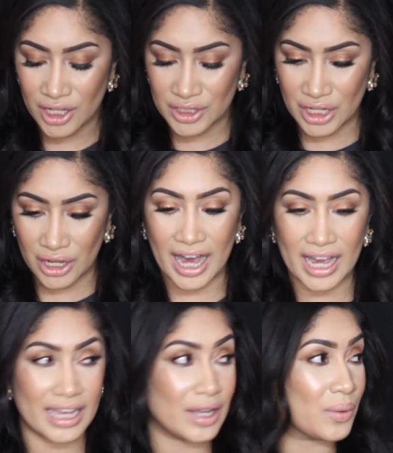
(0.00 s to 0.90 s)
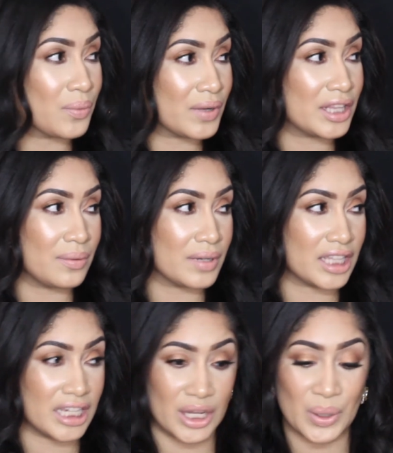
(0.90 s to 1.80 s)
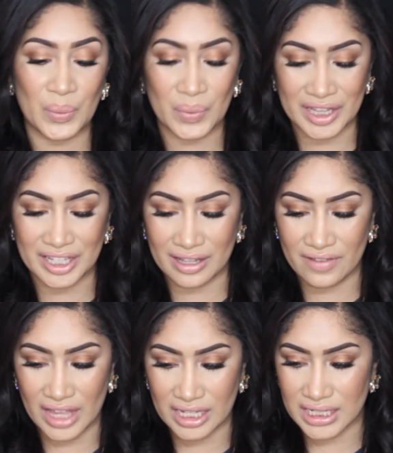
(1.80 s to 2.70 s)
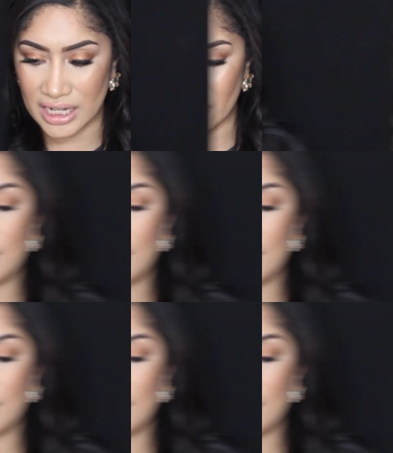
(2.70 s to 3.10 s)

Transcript: So I really, really, really love that stuff.